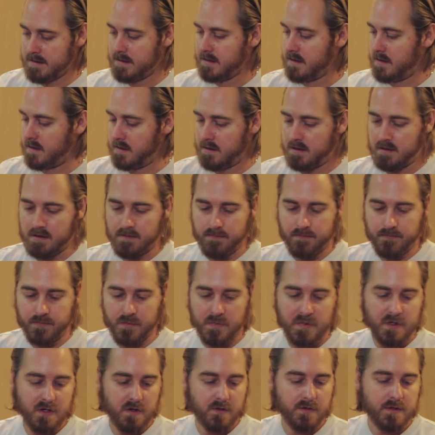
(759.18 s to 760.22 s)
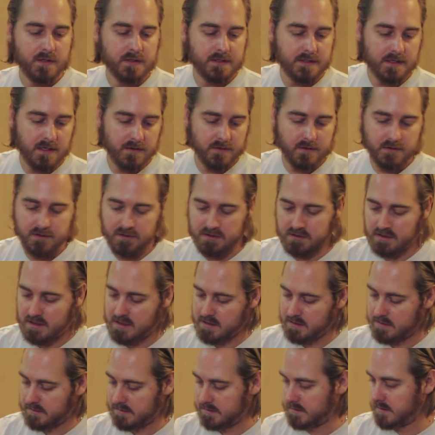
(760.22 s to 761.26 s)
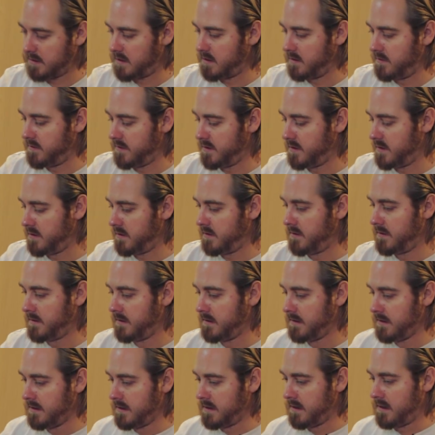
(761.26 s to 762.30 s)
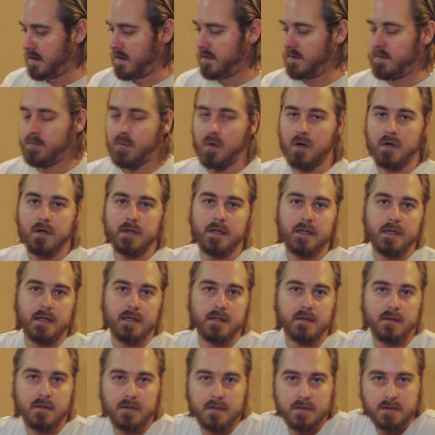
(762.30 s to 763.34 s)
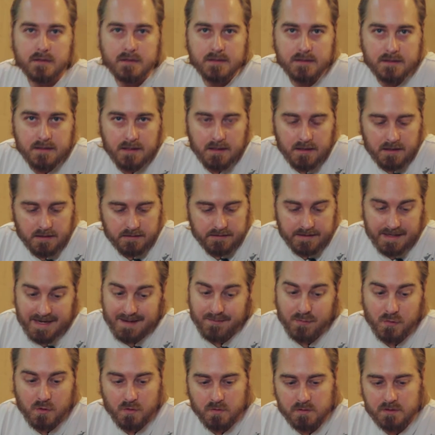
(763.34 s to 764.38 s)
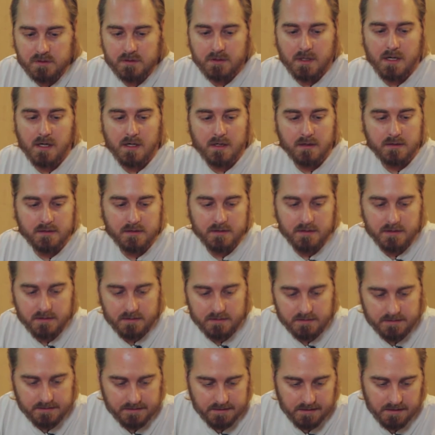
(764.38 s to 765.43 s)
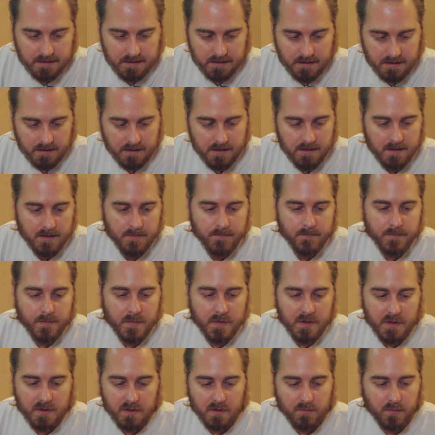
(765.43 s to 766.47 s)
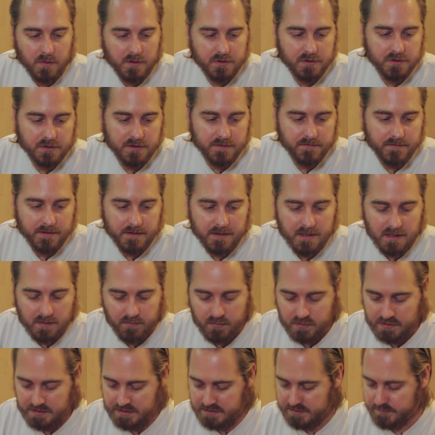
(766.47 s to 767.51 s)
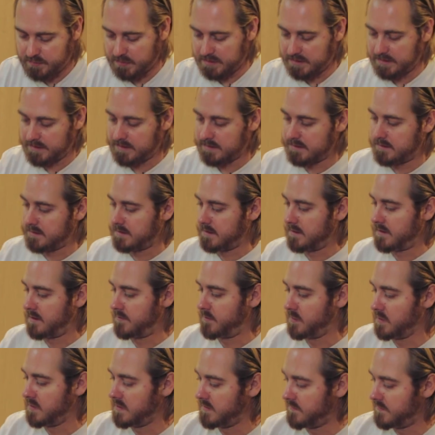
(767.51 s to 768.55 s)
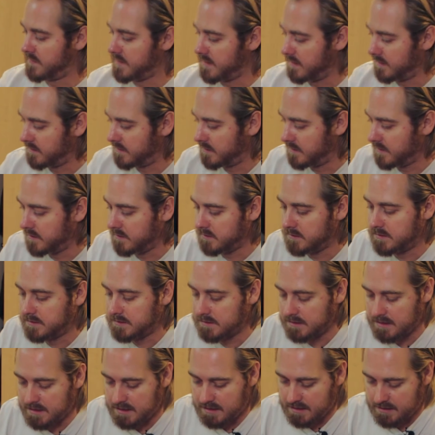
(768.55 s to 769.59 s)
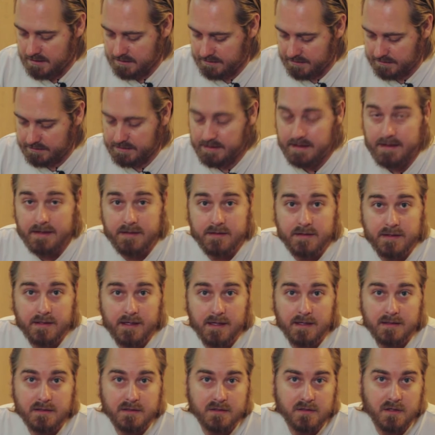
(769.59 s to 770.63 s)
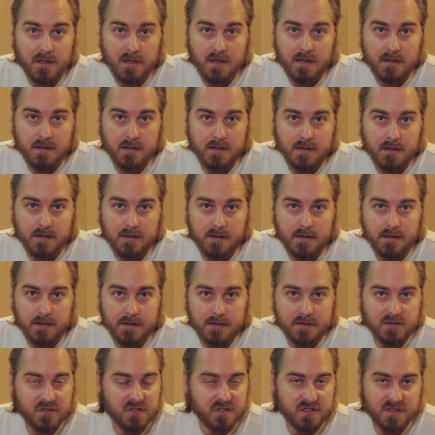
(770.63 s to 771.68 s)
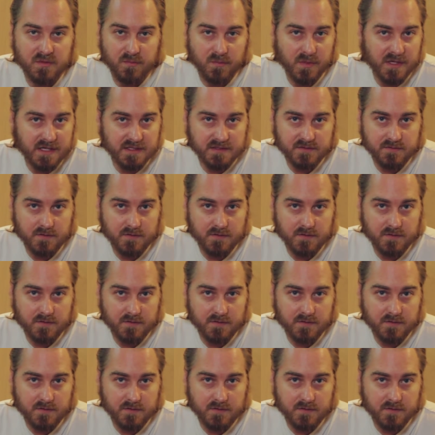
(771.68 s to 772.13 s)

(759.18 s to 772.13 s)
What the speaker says: You know, there's other stocks on there on the market. There's Tapco stocks. There's you know, a bunch of different companies, but like I said, I believe that the ATI stock is just the best.